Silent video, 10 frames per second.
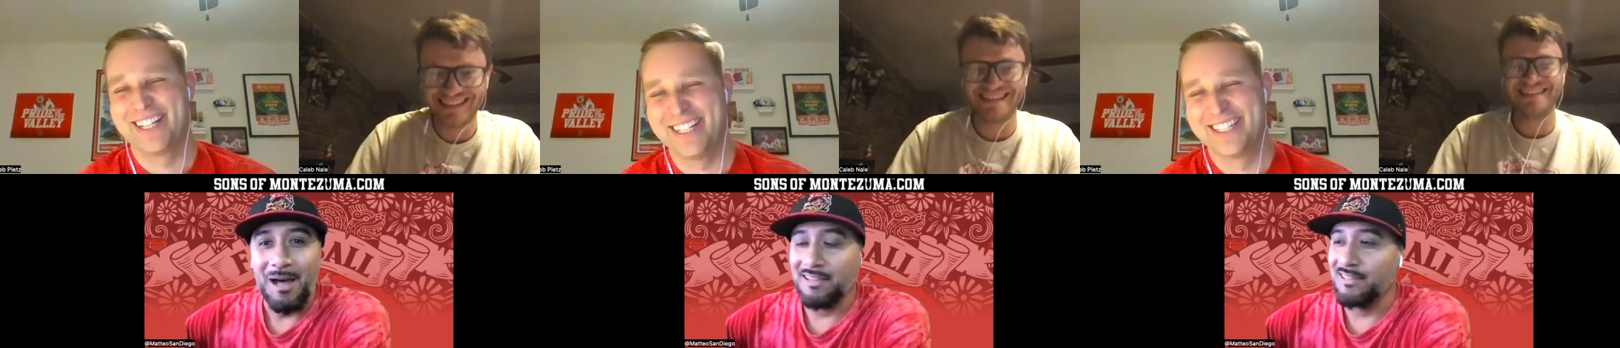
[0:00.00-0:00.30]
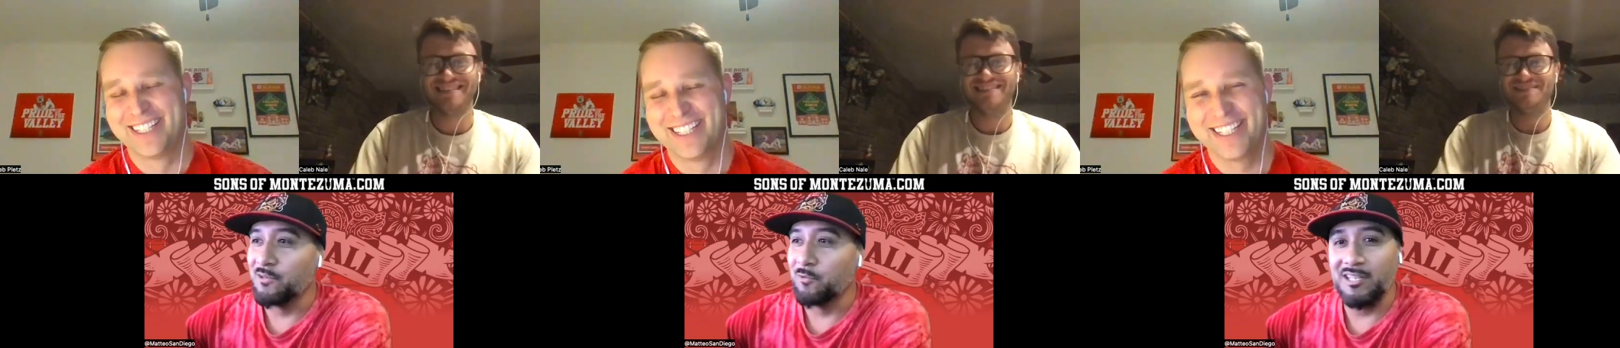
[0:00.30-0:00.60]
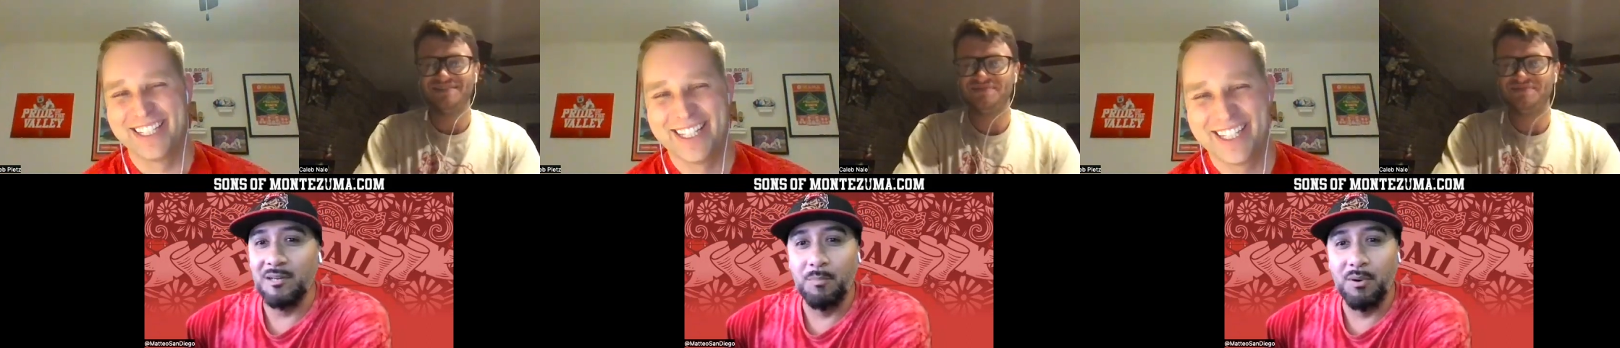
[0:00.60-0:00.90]
Speaker 1: I think we
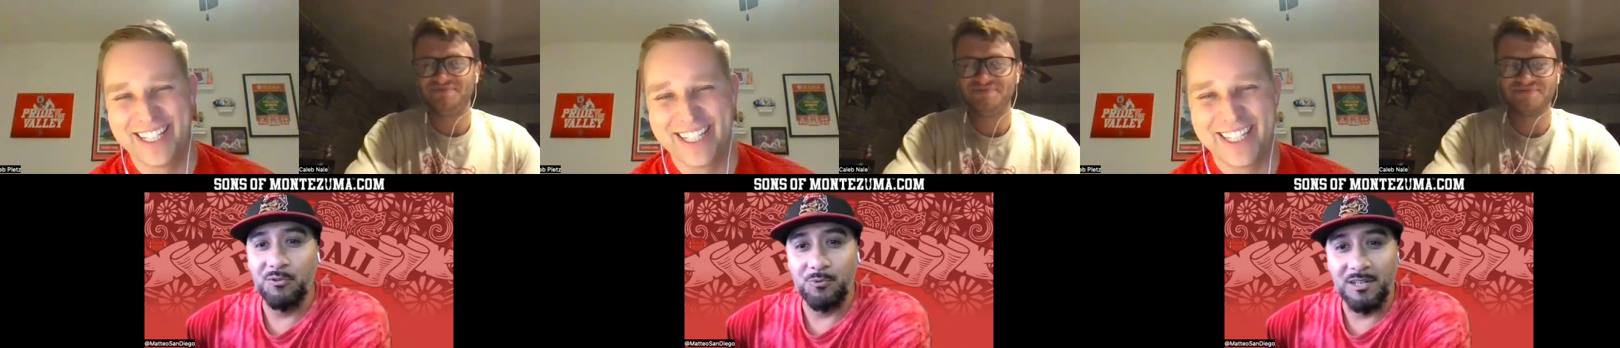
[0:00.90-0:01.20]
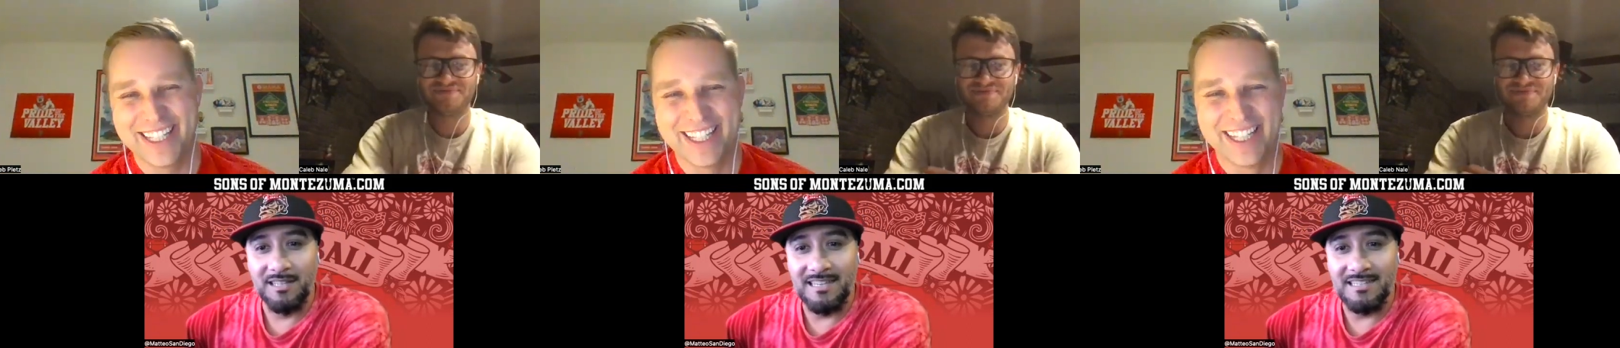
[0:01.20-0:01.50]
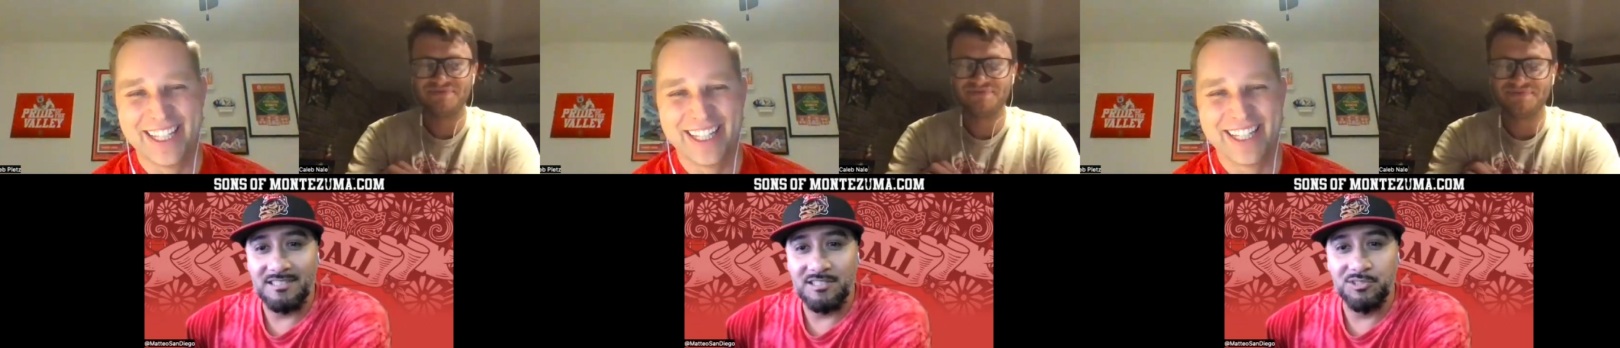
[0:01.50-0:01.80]
can both relate
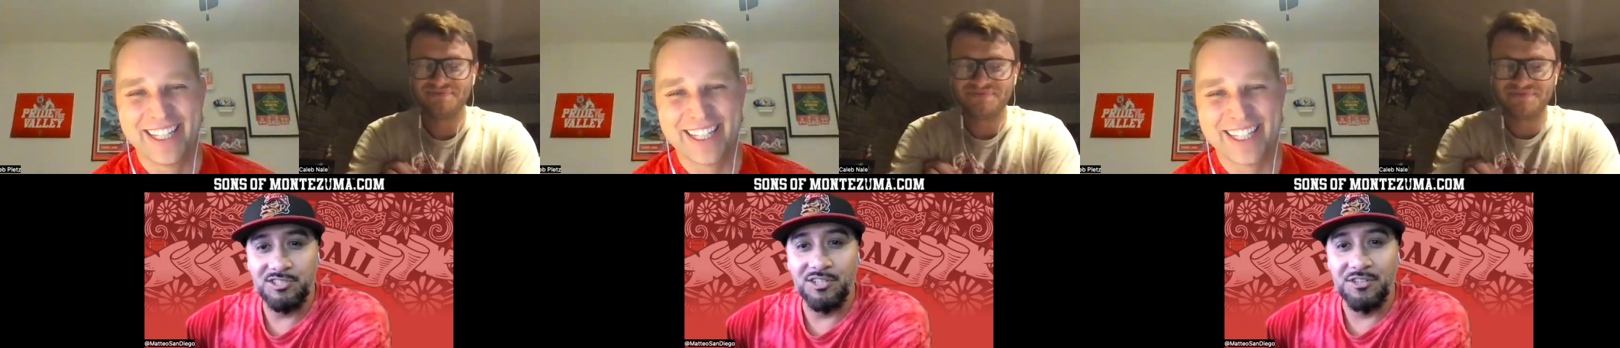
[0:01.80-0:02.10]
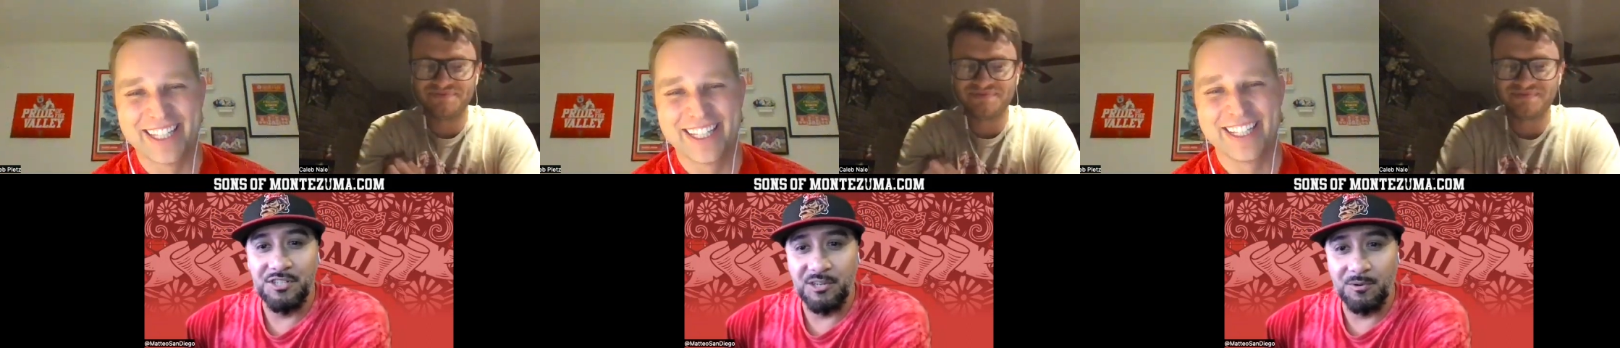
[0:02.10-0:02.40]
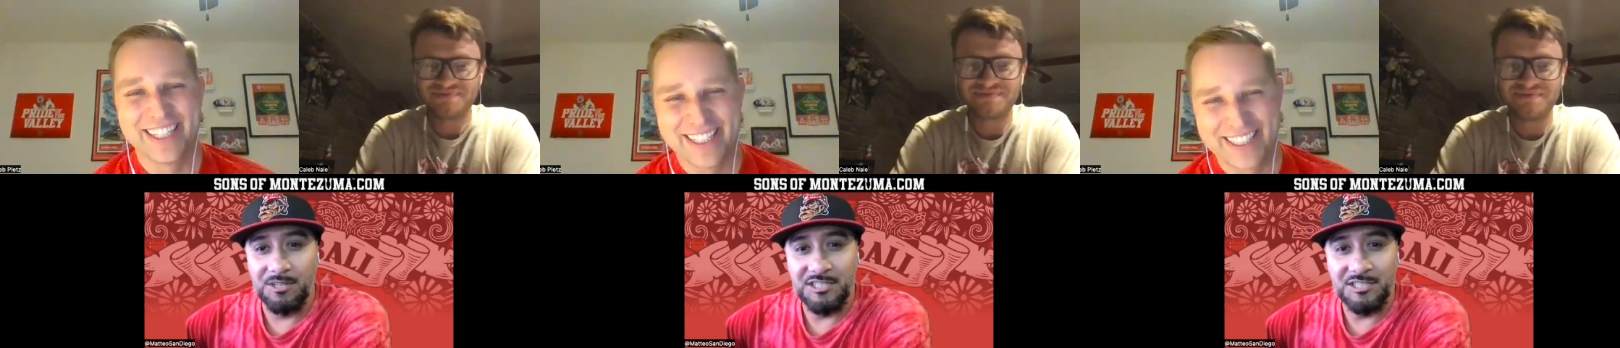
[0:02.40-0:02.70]
to certain
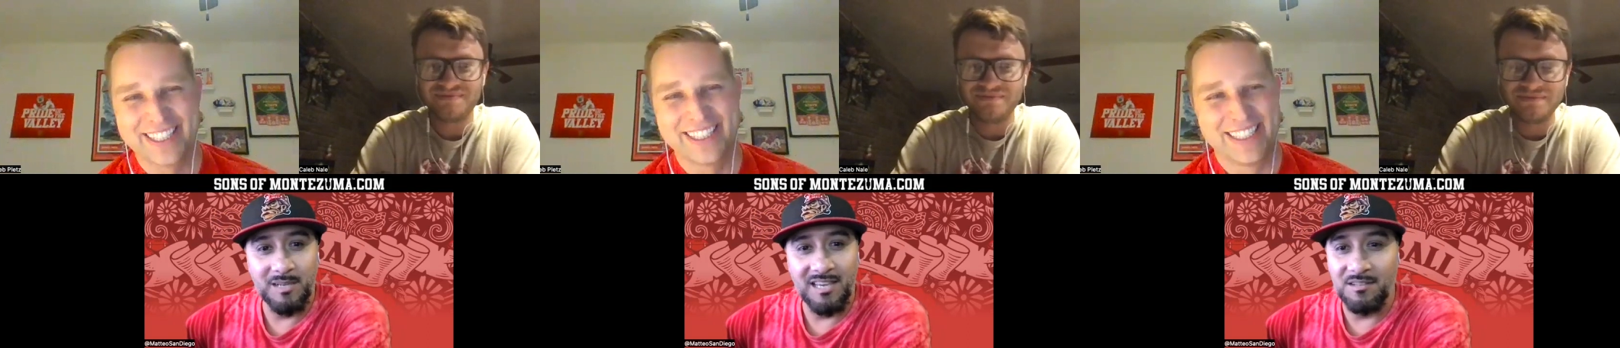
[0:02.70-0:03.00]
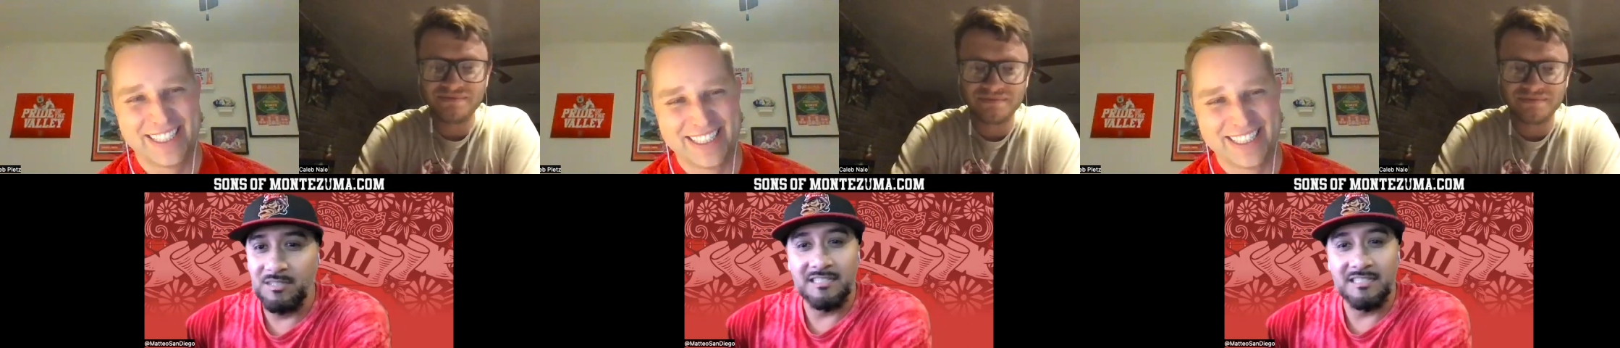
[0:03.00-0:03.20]
degrees, man.